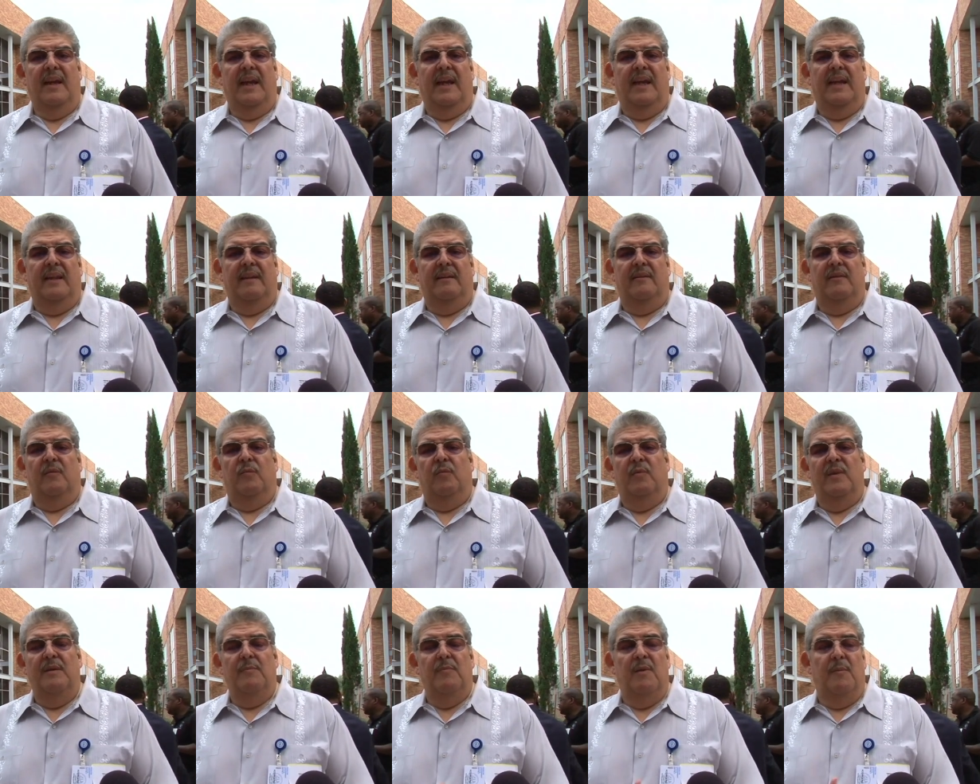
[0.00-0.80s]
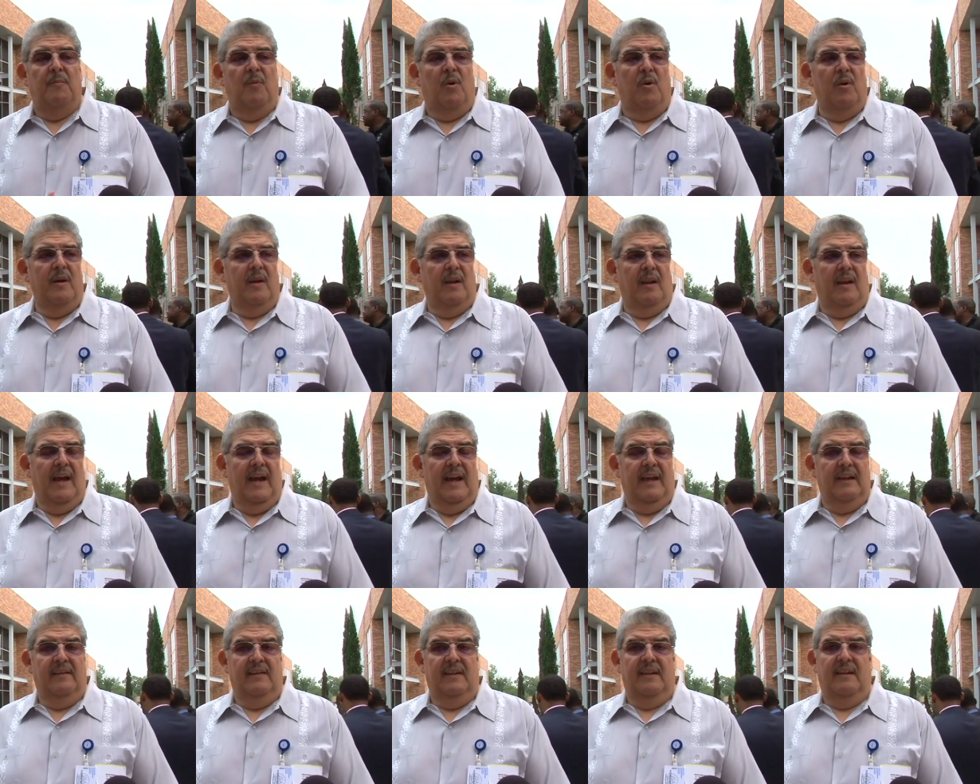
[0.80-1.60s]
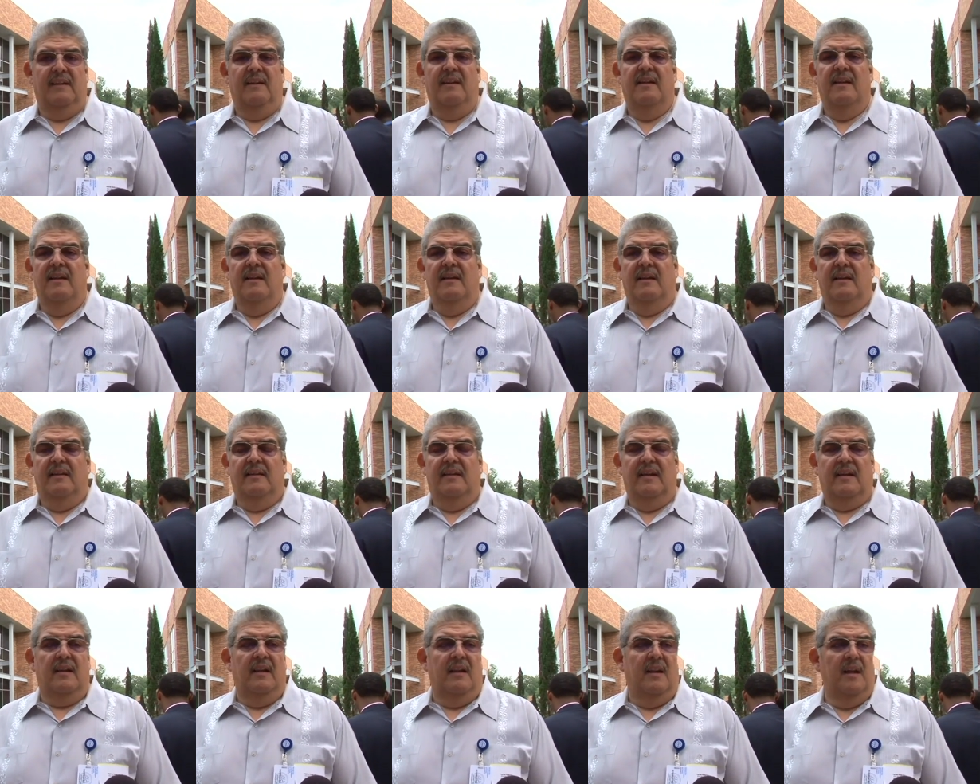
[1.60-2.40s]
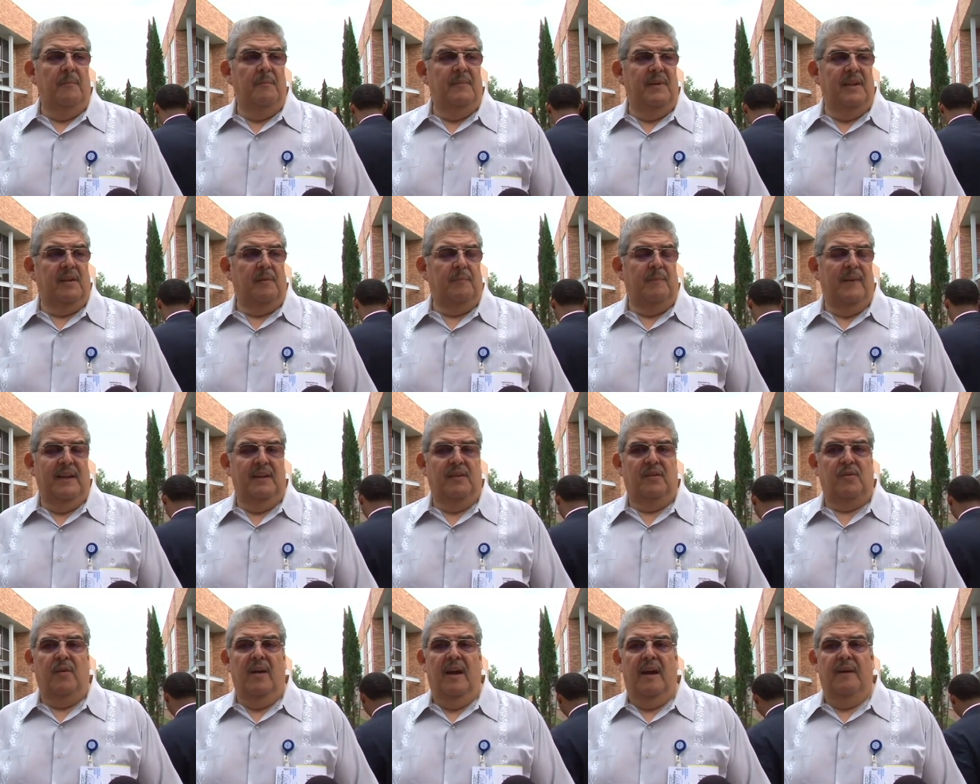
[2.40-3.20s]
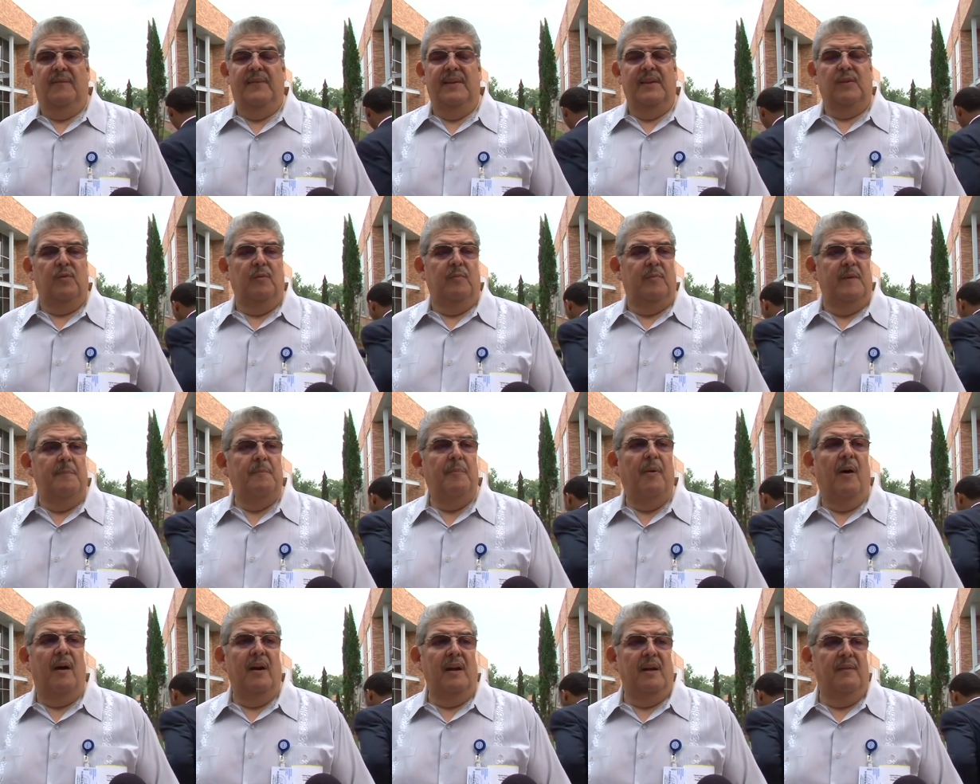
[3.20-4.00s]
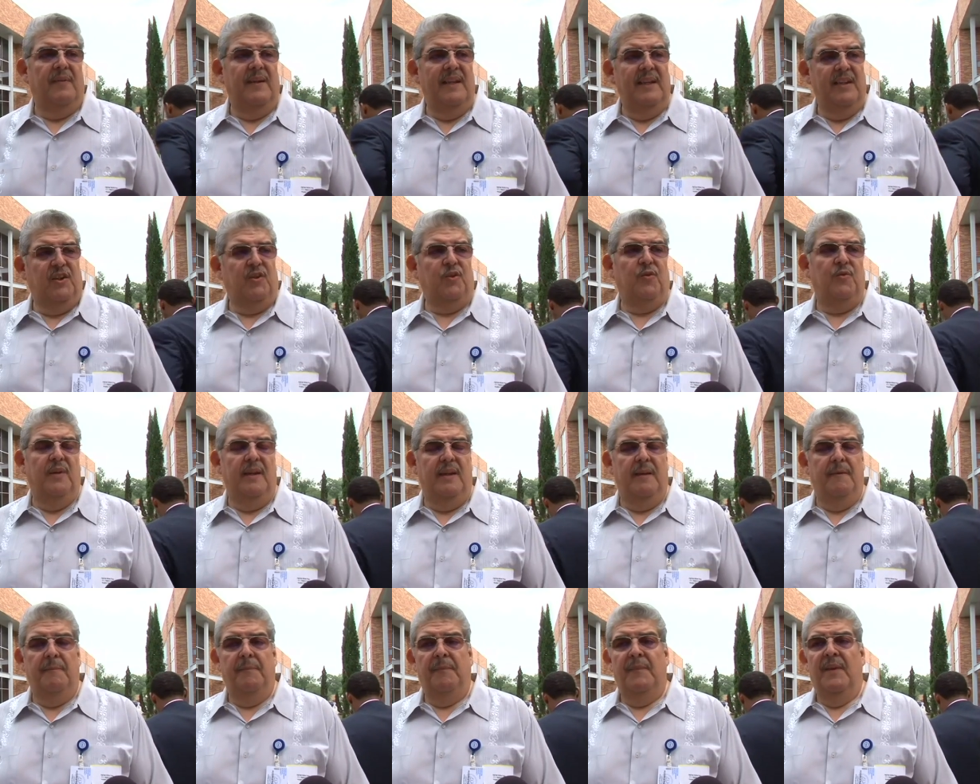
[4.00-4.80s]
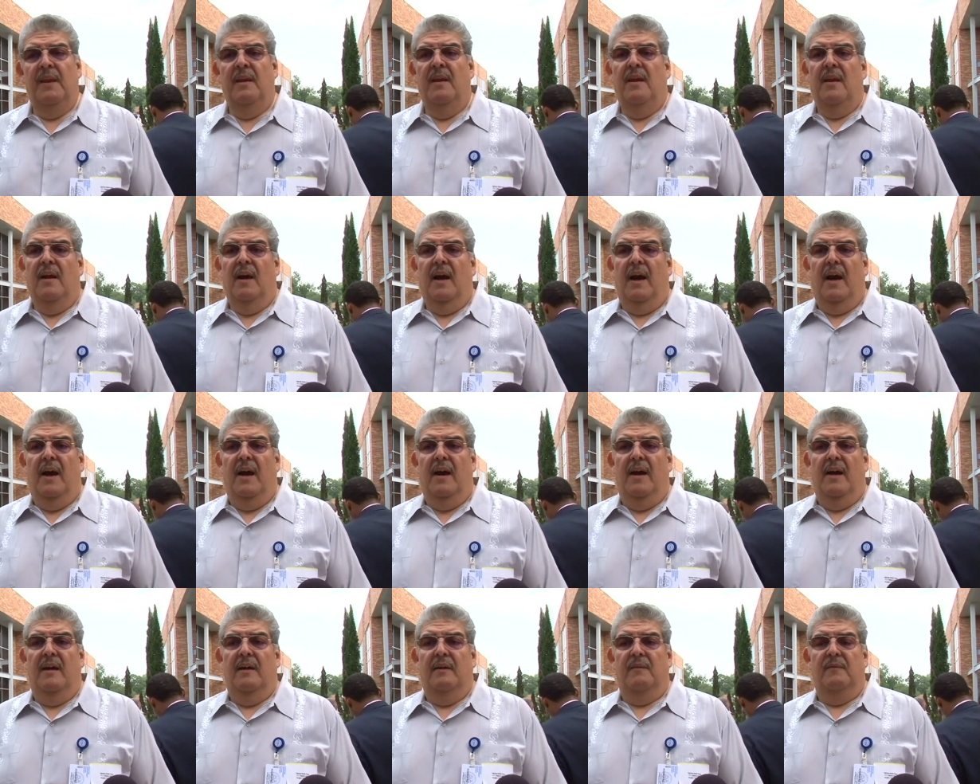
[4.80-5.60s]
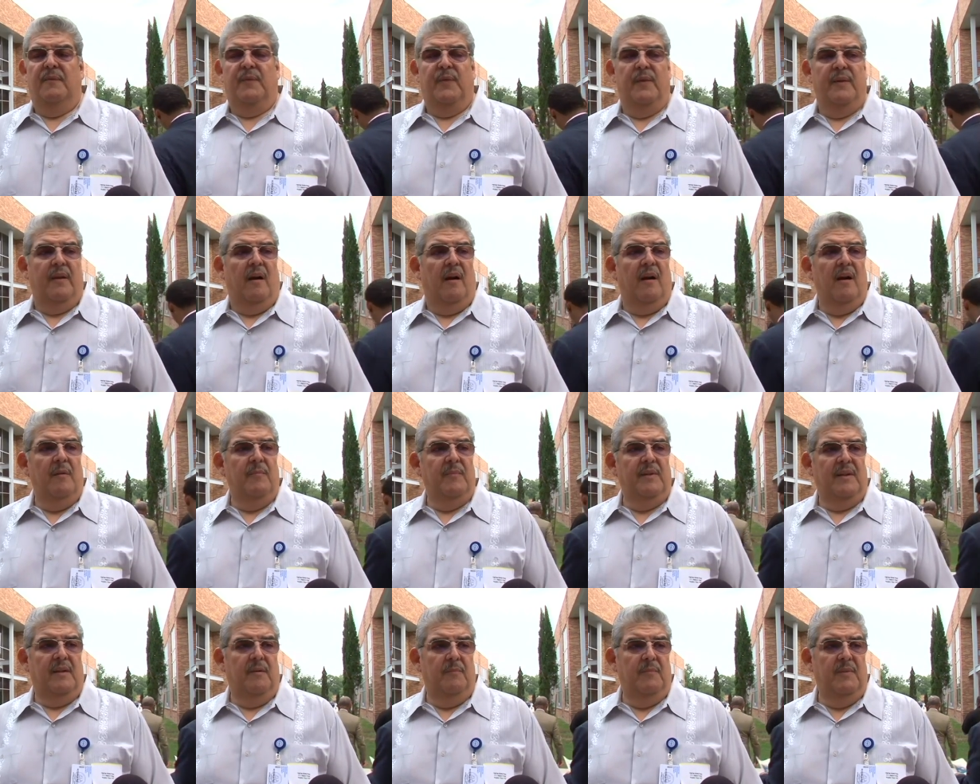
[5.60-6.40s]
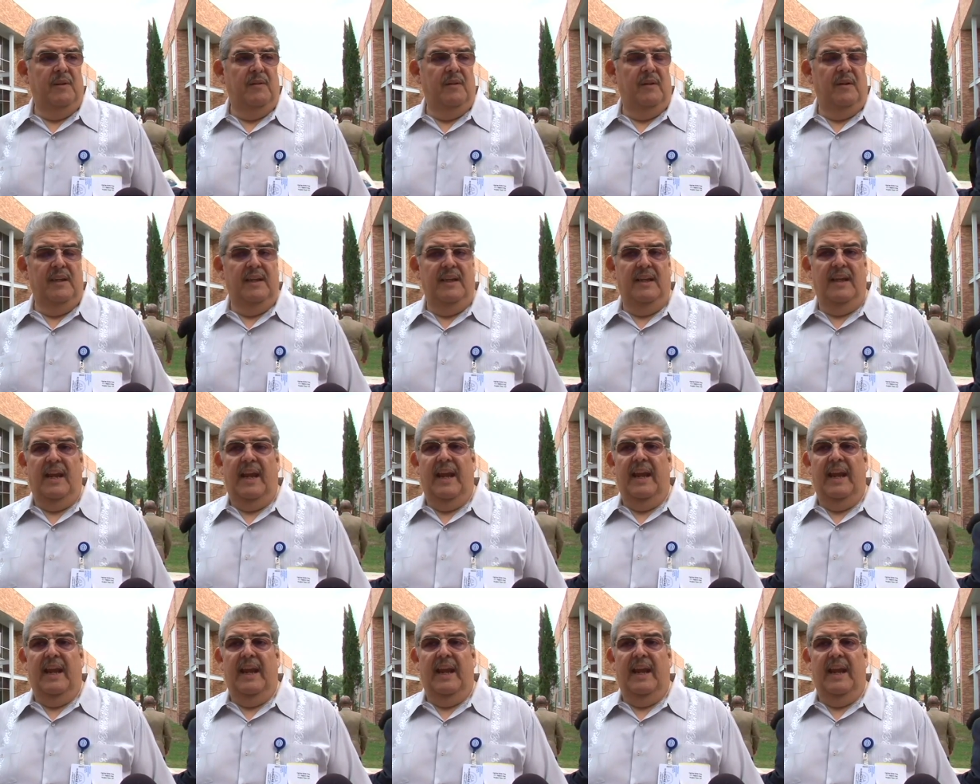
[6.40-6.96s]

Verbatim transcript: and rememorializing the Columbia spacecraft, this will be part of history uh, for the Hartman community